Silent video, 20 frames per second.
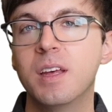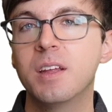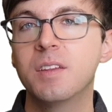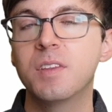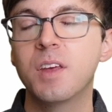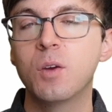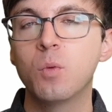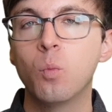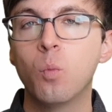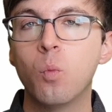
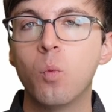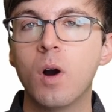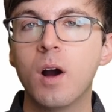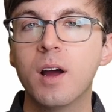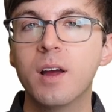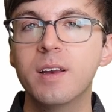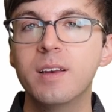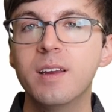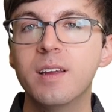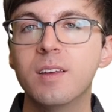Then
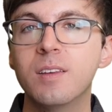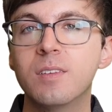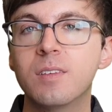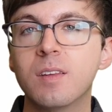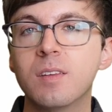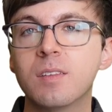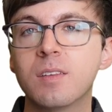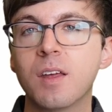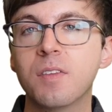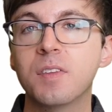1 is
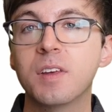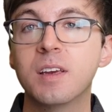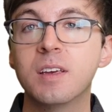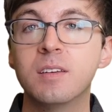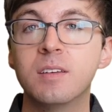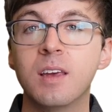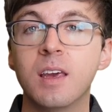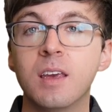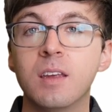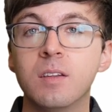the set that
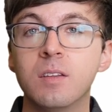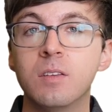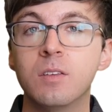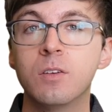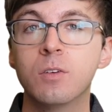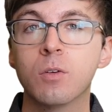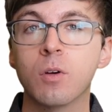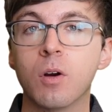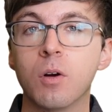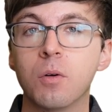contains
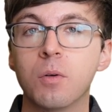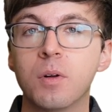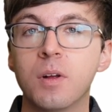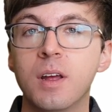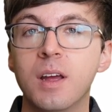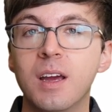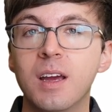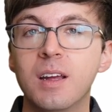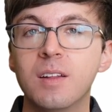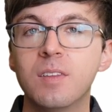0.
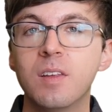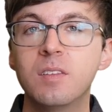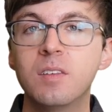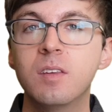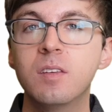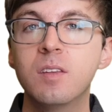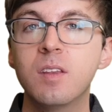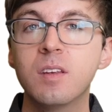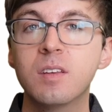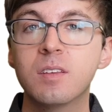This
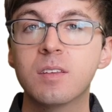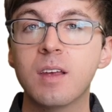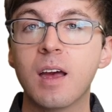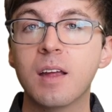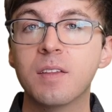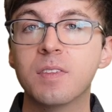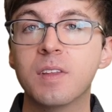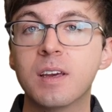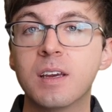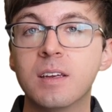is the
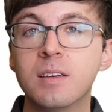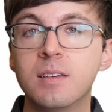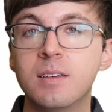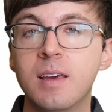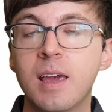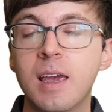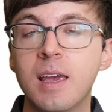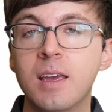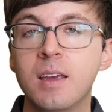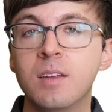set that
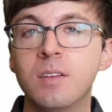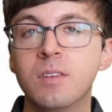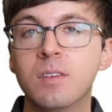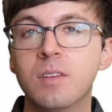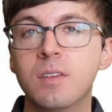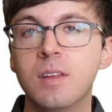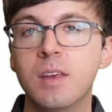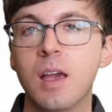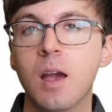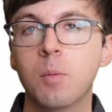
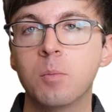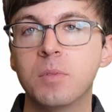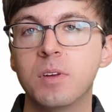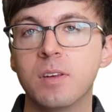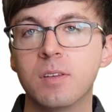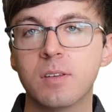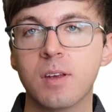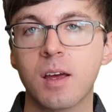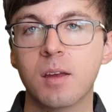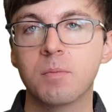contains the empty
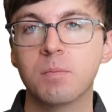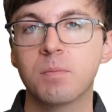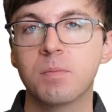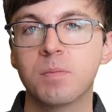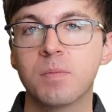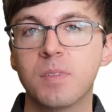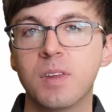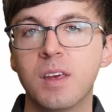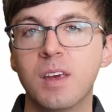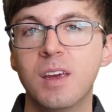set.
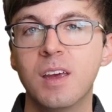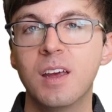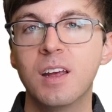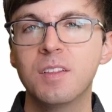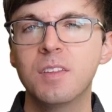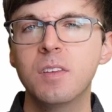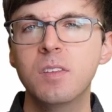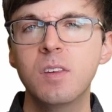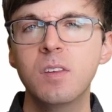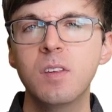
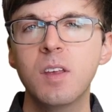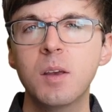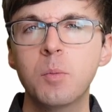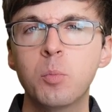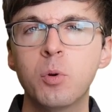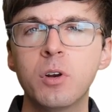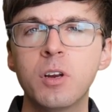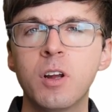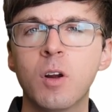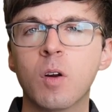This is like
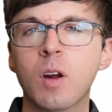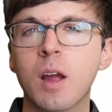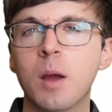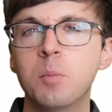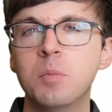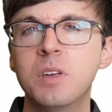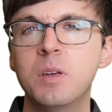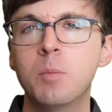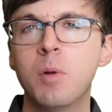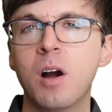putting our
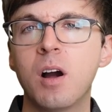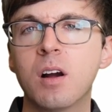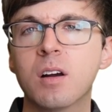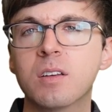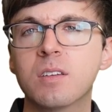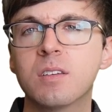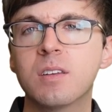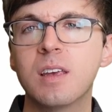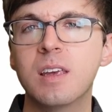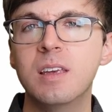empty
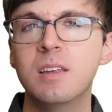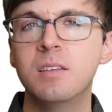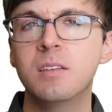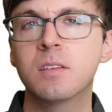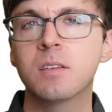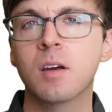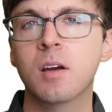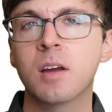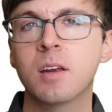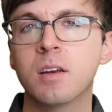box
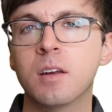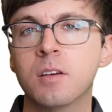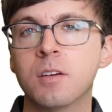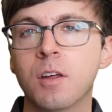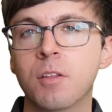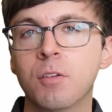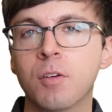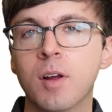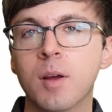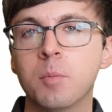inside
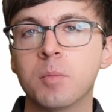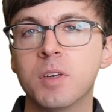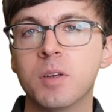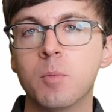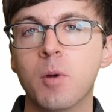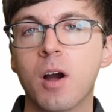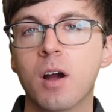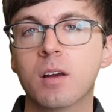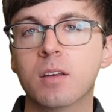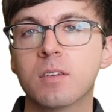another empty
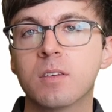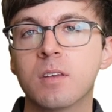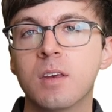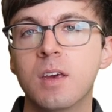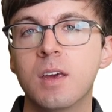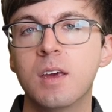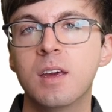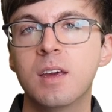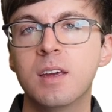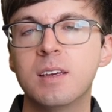box.
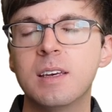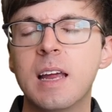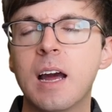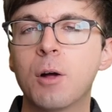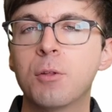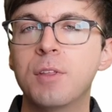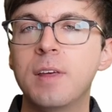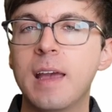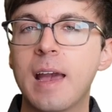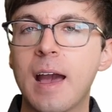
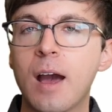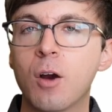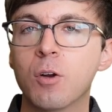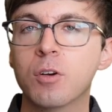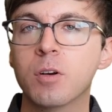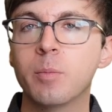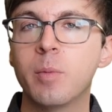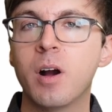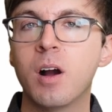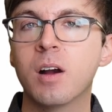Now the
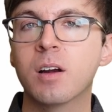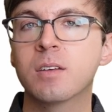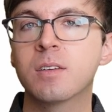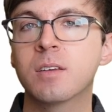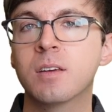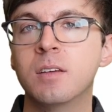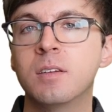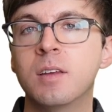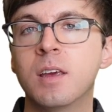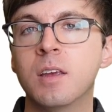outer box
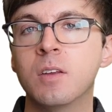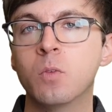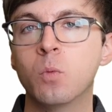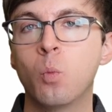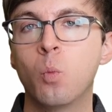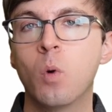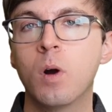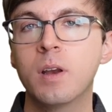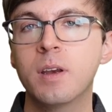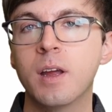contains
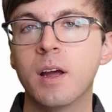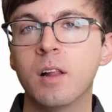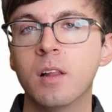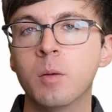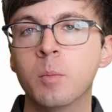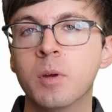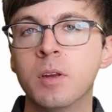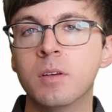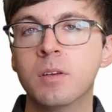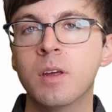one
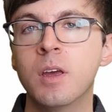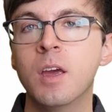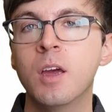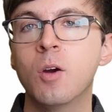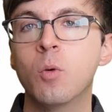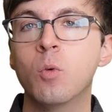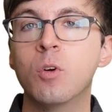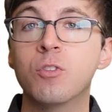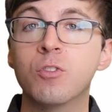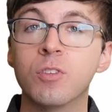element,
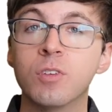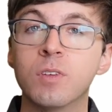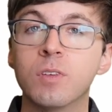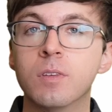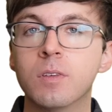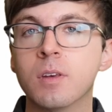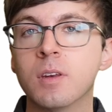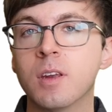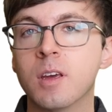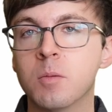which
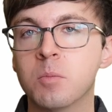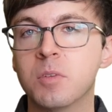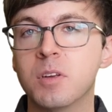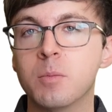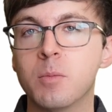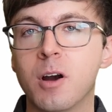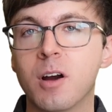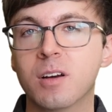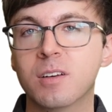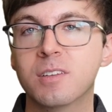is an empty
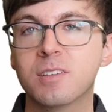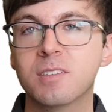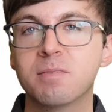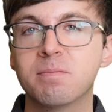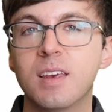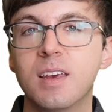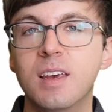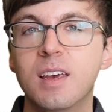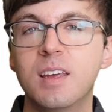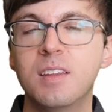box.
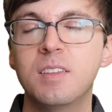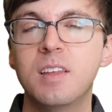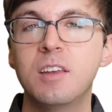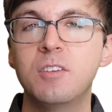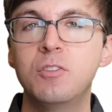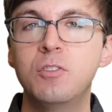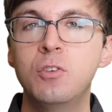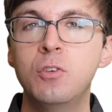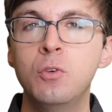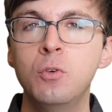
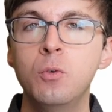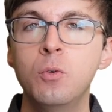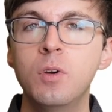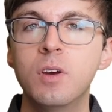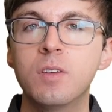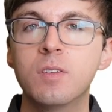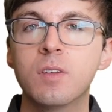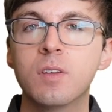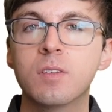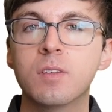Then 2
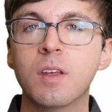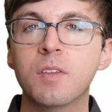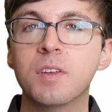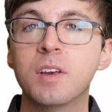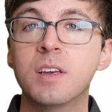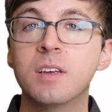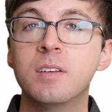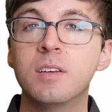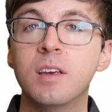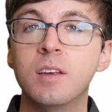is the set that
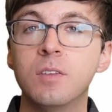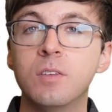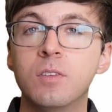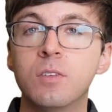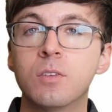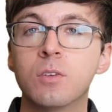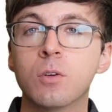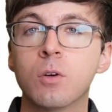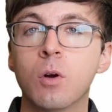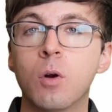contains
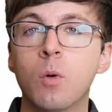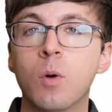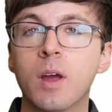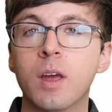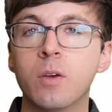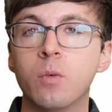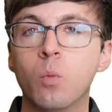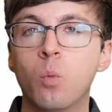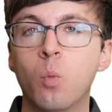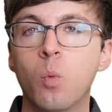0
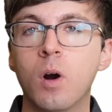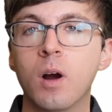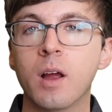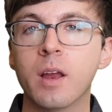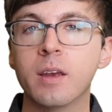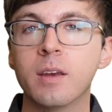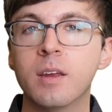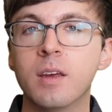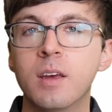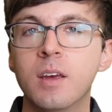and
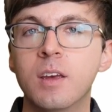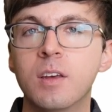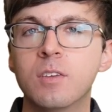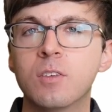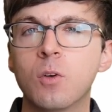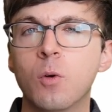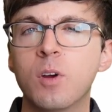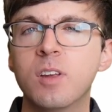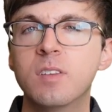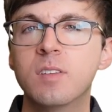1.
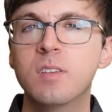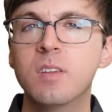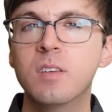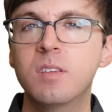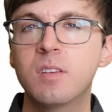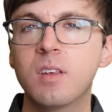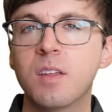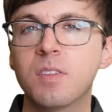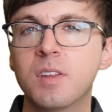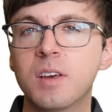So it's the
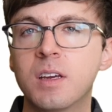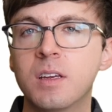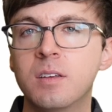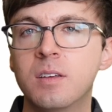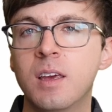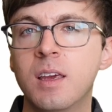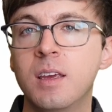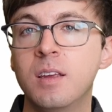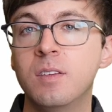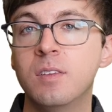set that
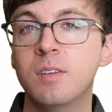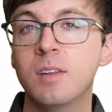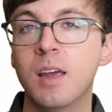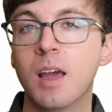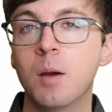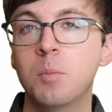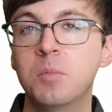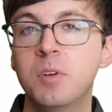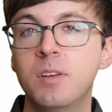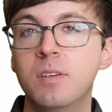contains the
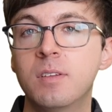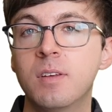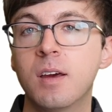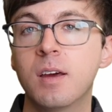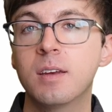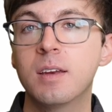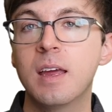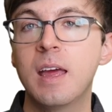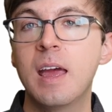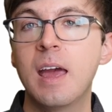empty
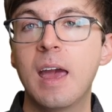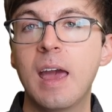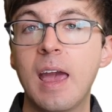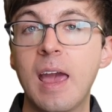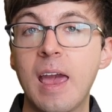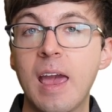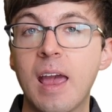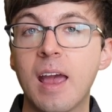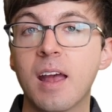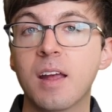set
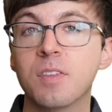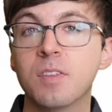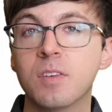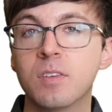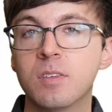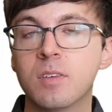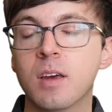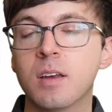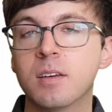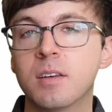and the
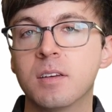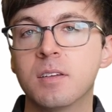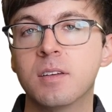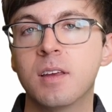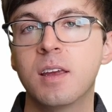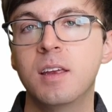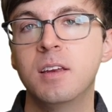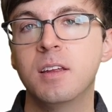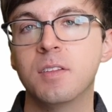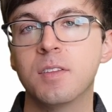set
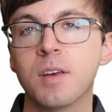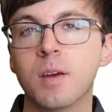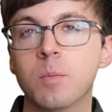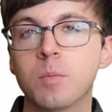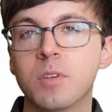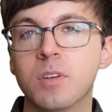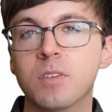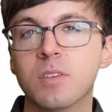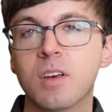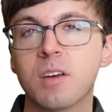containing the
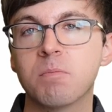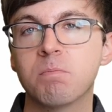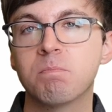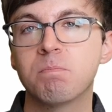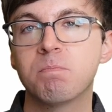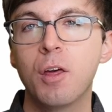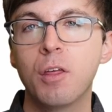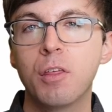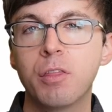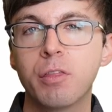empty set.
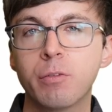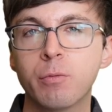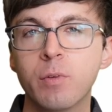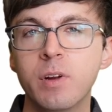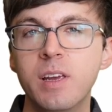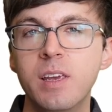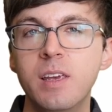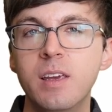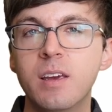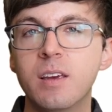
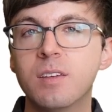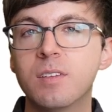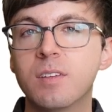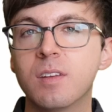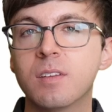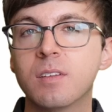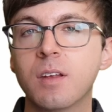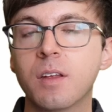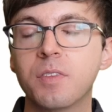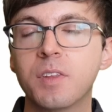3 is
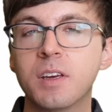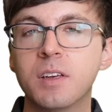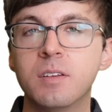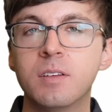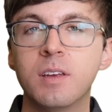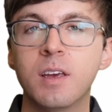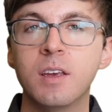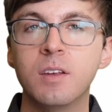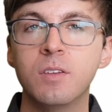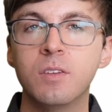the set that
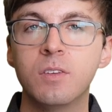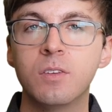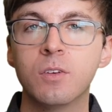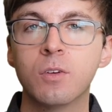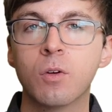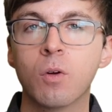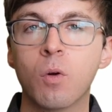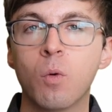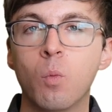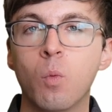contains
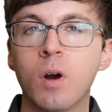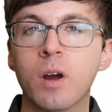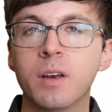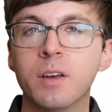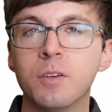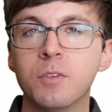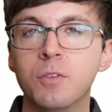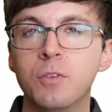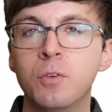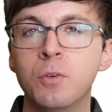0, 1,
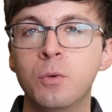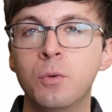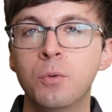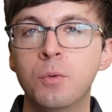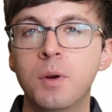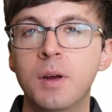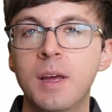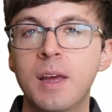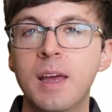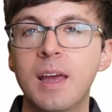and
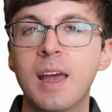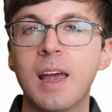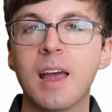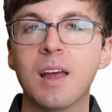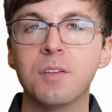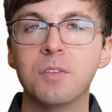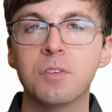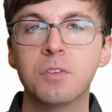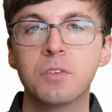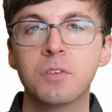2,
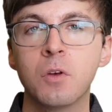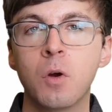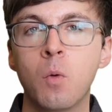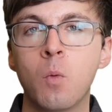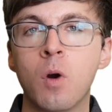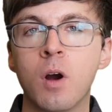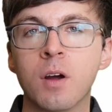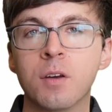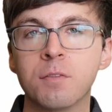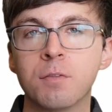and
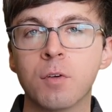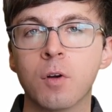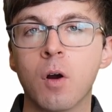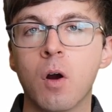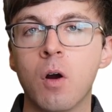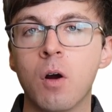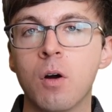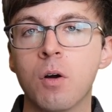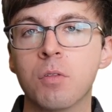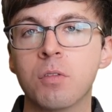so on for
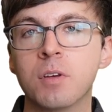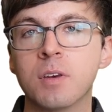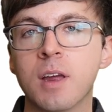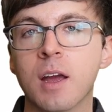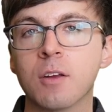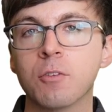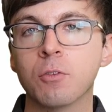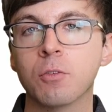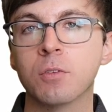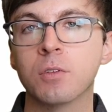all the
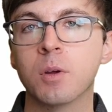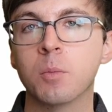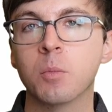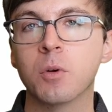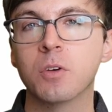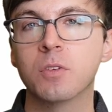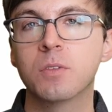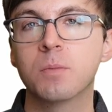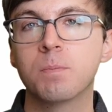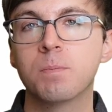natural
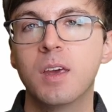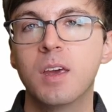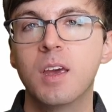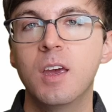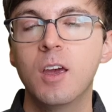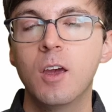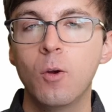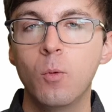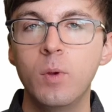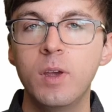numbers.
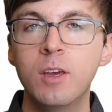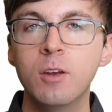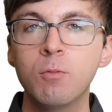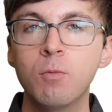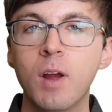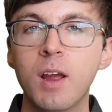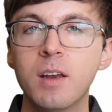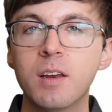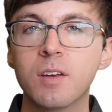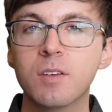We can
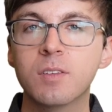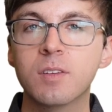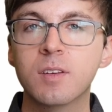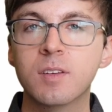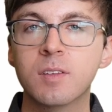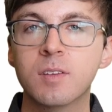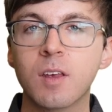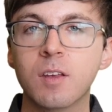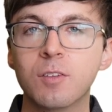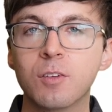write a
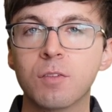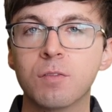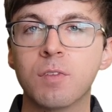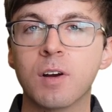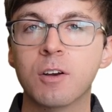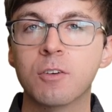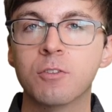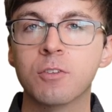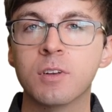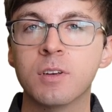successor
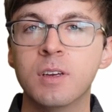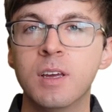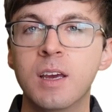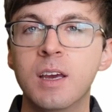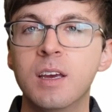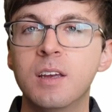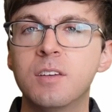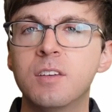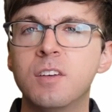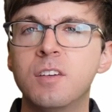function
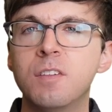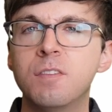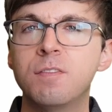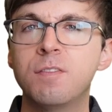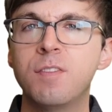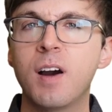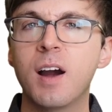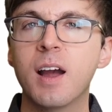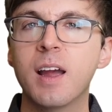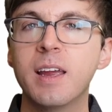to
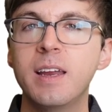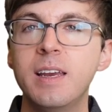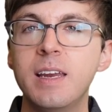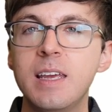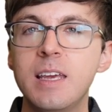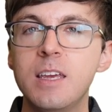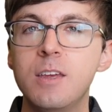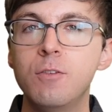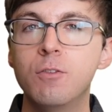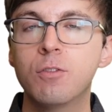define
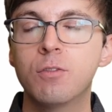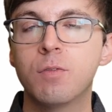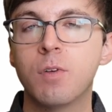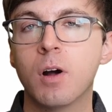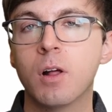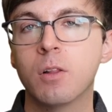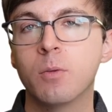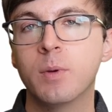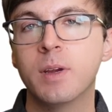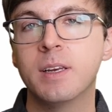each
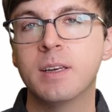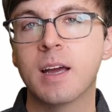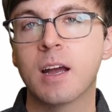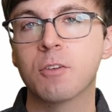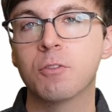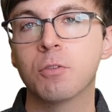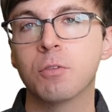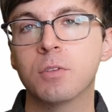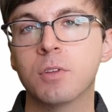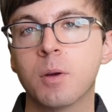following
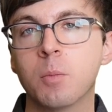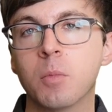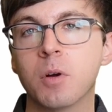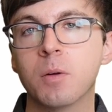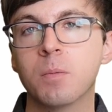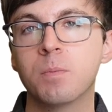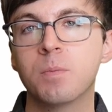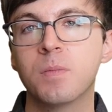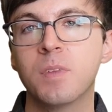natural number.